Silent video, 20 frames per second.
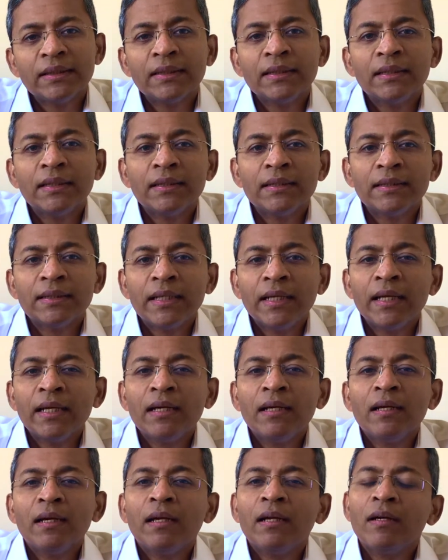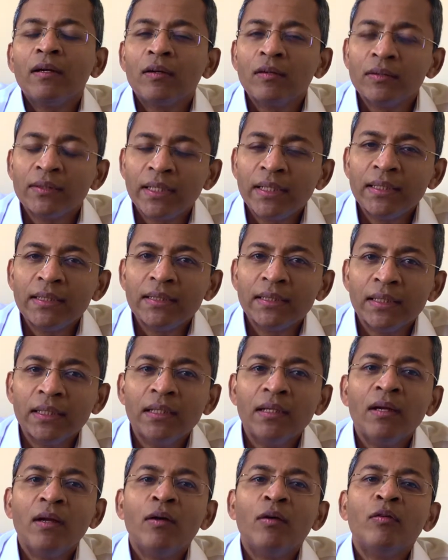in the skin in rosacea
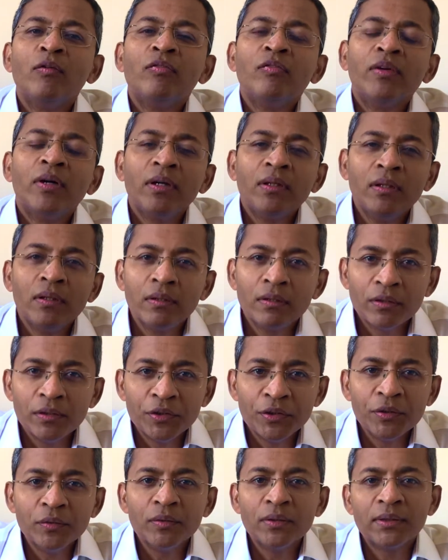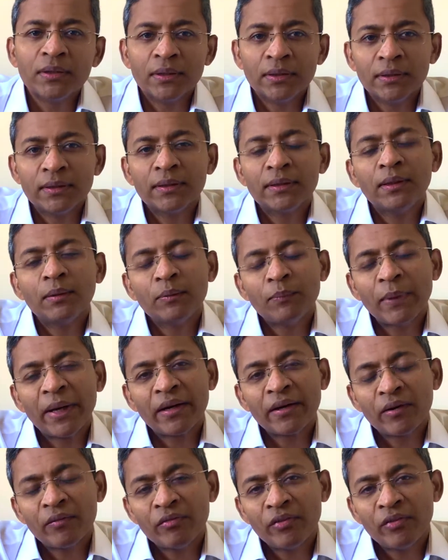further reduces the barrier